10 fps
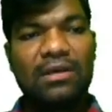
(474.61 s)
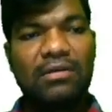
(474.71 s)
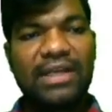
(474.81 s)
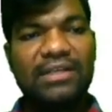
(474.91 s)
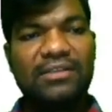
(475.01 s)

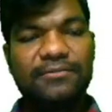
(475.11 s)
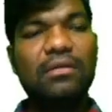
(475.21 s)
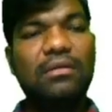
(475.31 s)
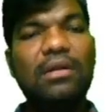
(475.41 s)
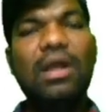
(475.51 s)
Right?
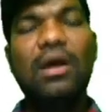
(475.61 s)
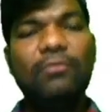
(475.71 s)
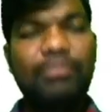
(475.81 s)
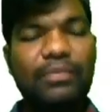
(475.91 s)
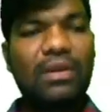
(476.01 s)

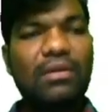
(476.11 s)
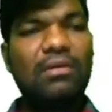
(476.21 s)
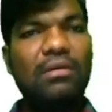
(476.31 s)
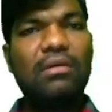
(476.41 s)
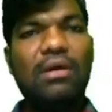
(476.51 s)
Now
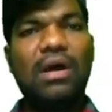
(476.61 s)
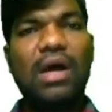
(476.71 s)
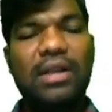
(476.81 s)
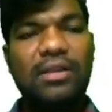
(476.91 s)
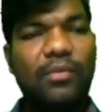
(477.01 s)

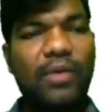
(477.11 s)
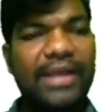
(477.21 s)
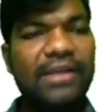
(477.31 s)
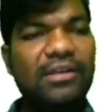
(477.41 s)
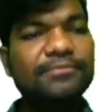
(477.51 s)
another point.